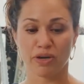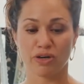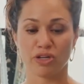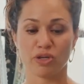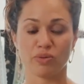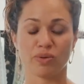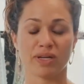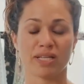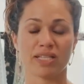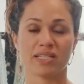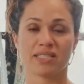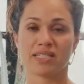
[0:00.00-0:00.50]
You
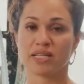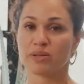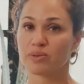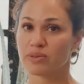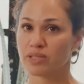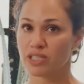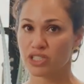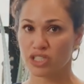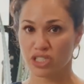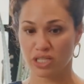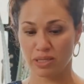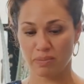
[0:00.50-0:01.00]
want to stick with
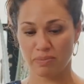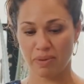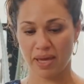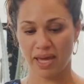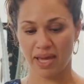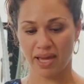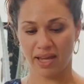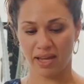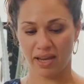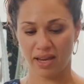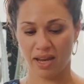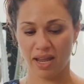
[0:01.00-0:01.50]
the sheet
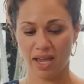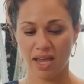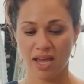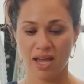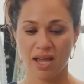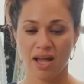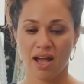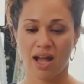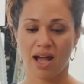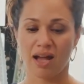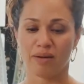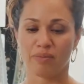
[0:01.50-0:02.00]
pan,
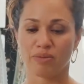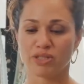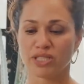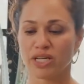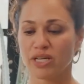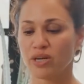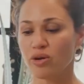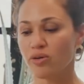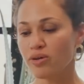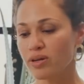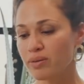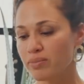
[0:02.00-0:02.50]
which I
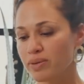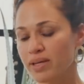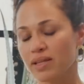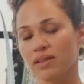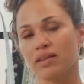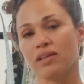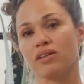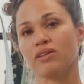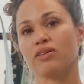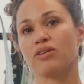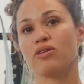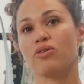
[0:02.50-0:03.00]
know can be a
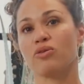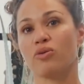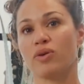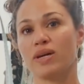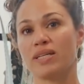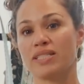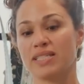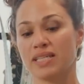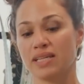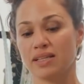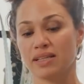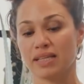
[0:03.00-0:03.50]
little annoying
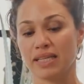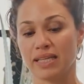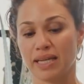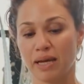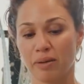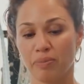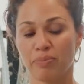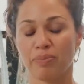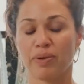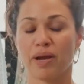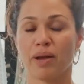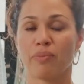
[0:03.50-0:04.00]
to clean up,
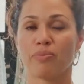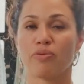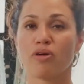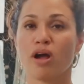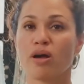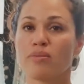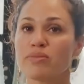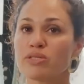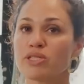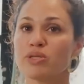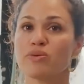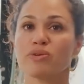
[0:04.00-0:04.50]
but I
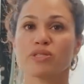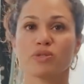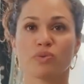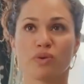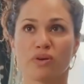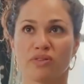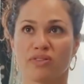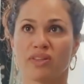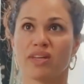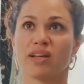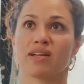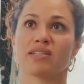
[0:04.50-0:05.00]
promise you it's
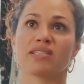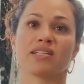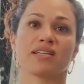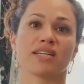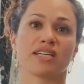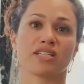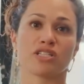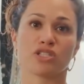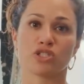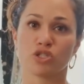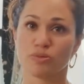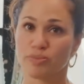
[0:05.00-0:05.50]
worth it because they'll
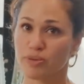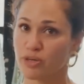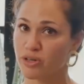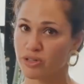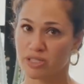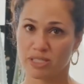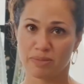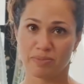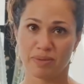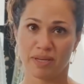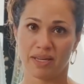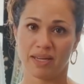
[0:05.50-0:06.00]
get super
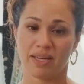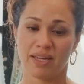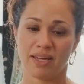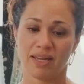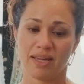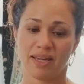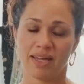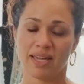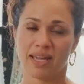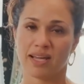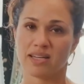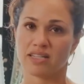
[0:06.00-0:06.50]
crispy
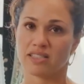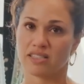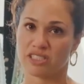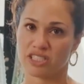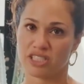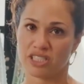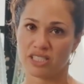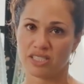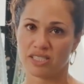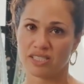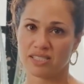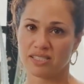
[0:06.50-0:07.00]
and
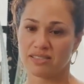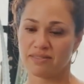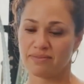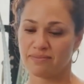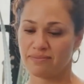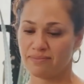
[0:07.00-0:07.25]
delicious.